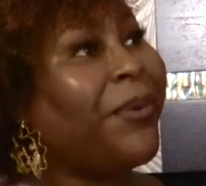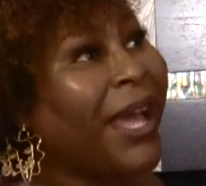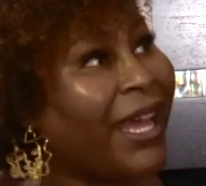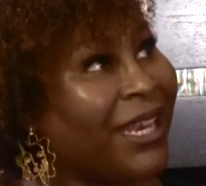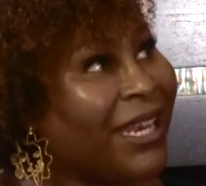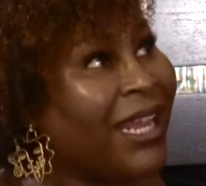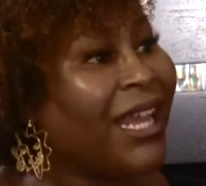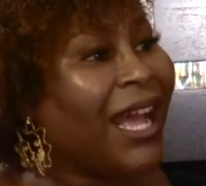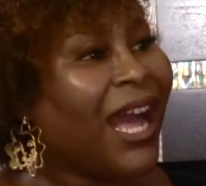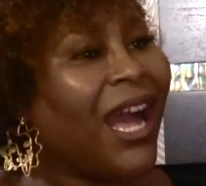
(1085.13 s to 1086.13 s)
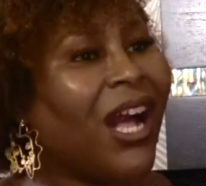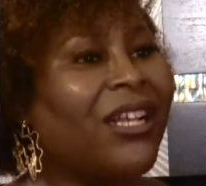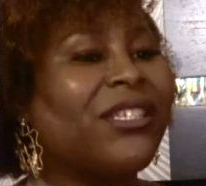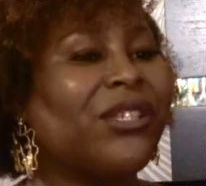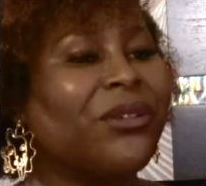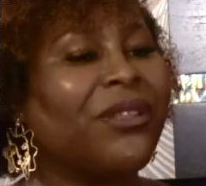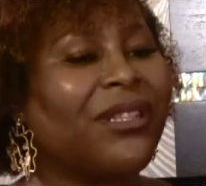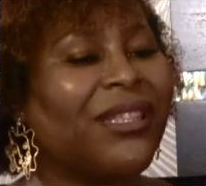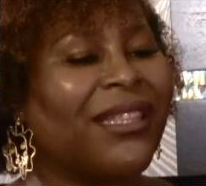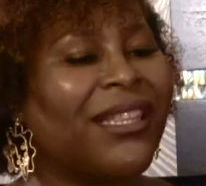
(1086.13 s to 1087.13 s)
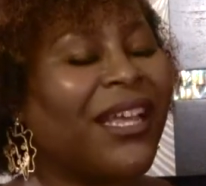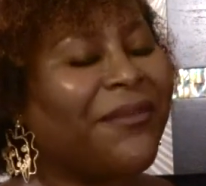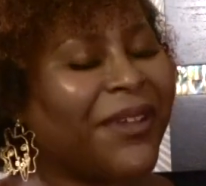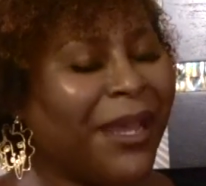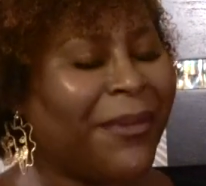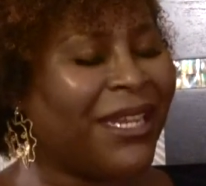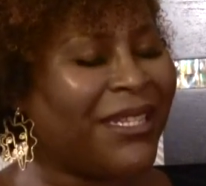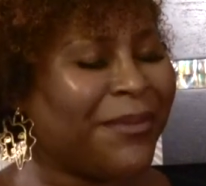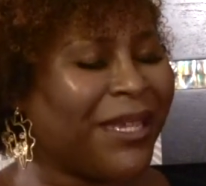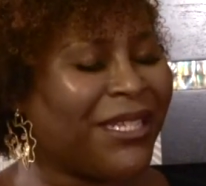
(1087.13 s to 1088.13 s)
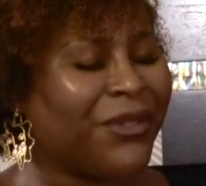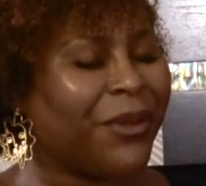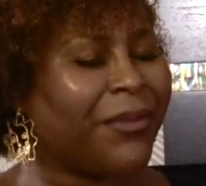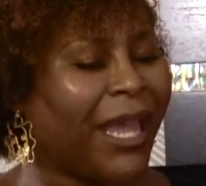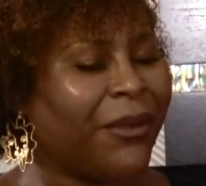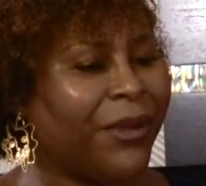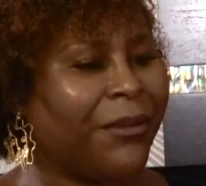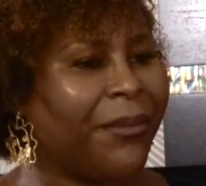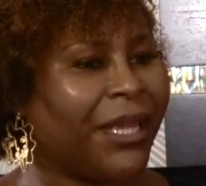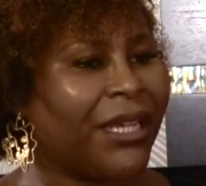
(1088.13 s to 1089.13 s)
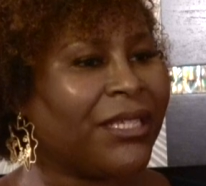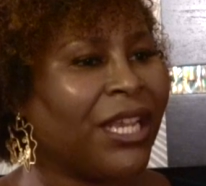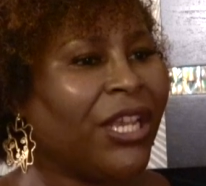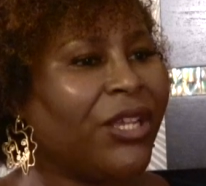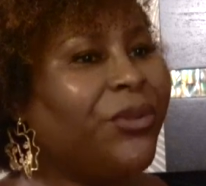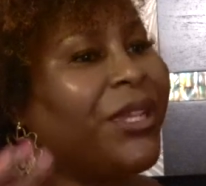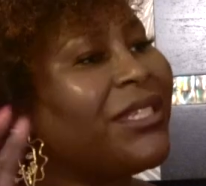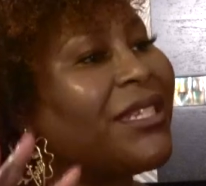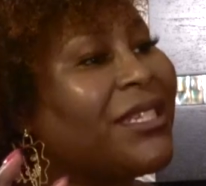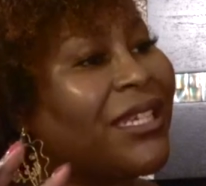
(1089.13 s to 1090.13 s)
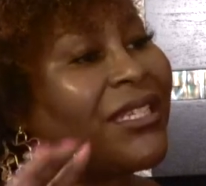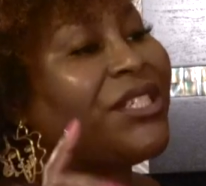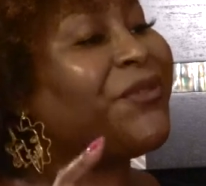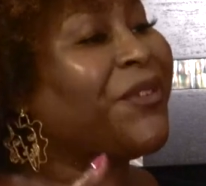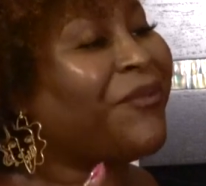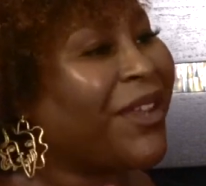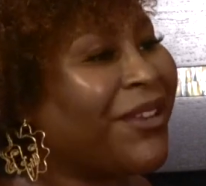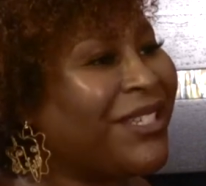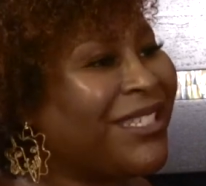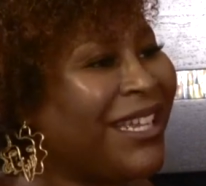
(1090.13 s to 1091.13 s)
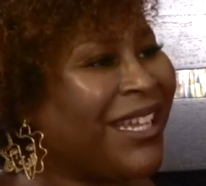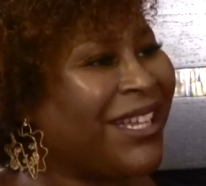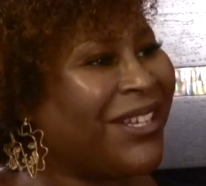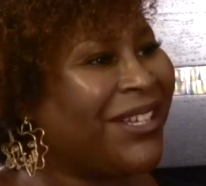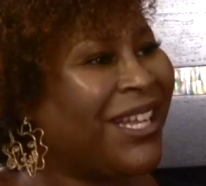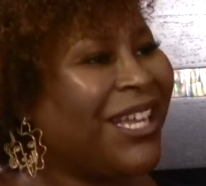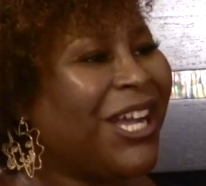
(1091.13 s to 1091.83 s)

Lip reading: But I also love coming in spaces with Black women because you get to see a different fairy tale,